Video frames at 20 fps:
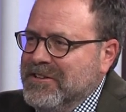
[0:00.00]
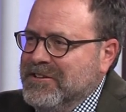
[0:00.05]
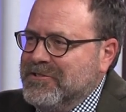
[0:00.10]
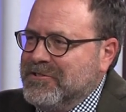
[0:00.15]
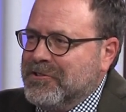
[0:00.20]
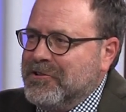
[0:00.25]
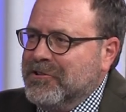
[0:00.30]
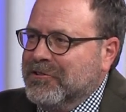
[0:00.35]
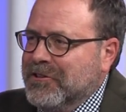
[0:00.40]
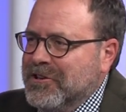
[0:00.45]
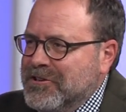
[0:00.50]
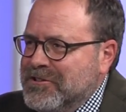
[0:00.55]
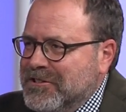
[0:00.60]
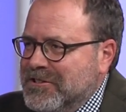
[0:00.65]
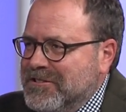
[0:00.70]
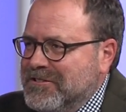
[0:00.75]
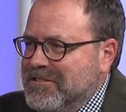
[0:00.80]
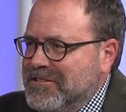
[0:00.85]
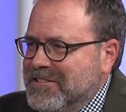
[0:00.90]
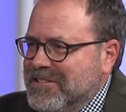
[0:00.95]

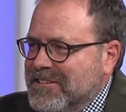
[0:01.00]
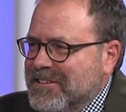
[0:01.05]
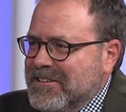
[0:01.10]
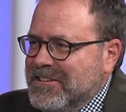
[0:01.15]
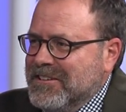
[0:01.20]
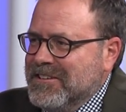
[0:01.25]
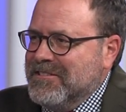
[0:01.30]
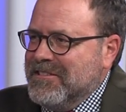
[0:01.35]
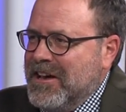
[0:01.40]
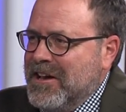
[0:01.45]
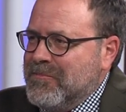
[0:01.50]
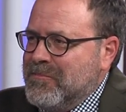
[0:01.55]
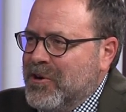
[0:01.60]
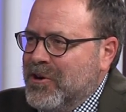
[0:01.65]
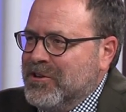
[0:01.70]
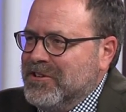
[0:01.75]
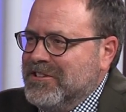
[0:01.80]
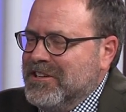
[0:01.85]
circulation in that part of